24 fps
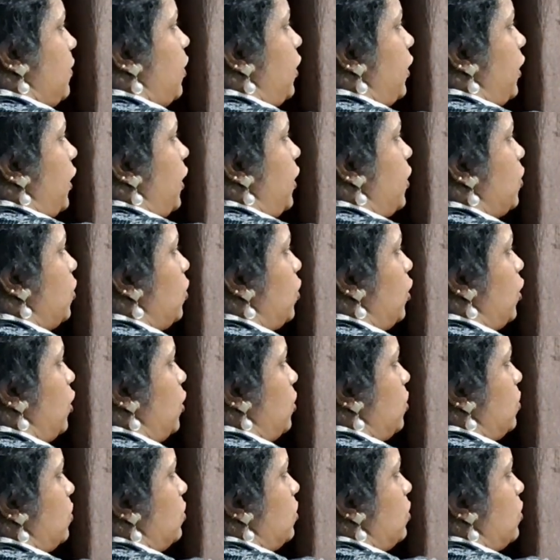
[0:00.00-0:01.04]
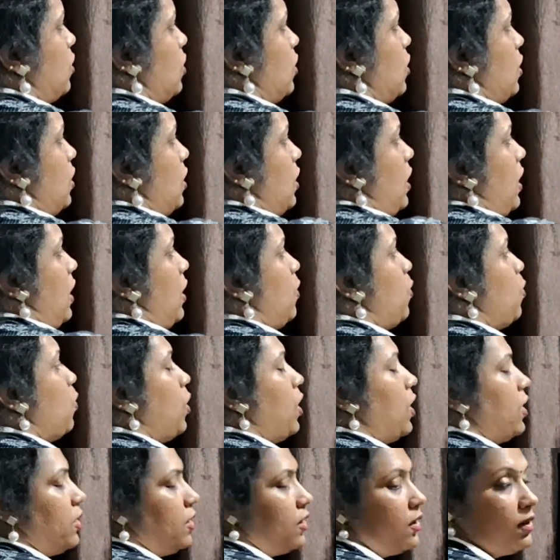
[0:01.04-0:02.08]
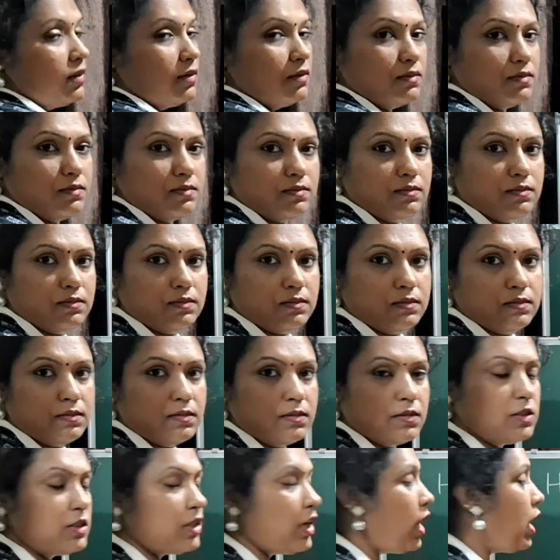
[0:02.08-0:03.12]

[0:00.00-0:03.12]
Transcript: already told you, water. So,